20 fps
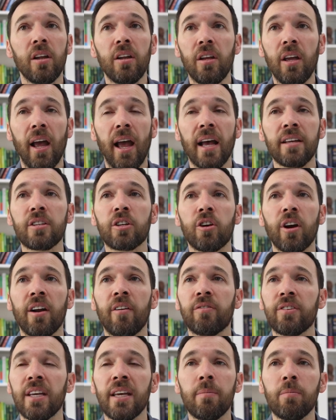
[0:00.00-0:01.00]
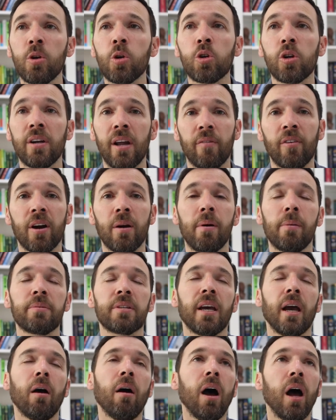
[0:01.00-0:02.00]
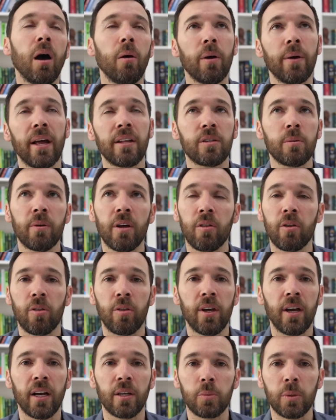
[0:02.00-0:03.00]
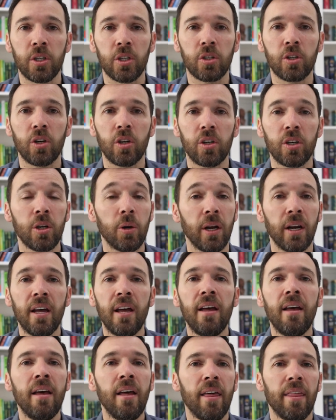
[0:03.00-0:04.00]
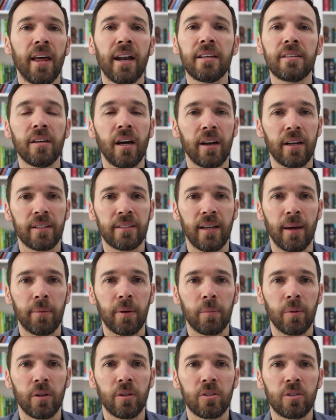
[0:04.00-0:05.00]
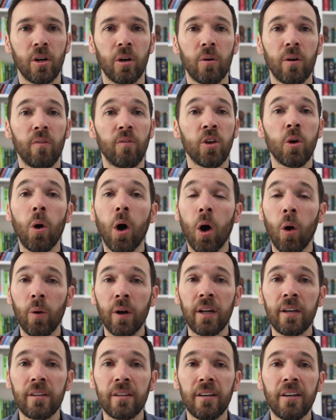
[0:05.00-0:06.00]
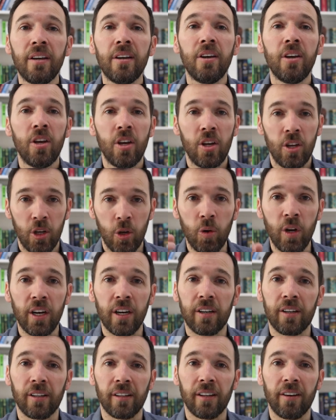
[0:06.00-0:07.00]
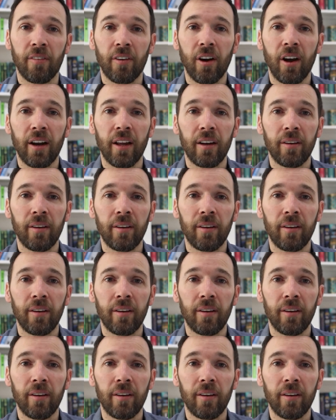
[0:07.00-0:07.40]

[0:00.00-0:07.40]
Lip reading: as a creative team, you should never come up and say, oh, we had so many other things, we just couldn't do it. That is unacceptable. So if you own it, you need to deliver on it.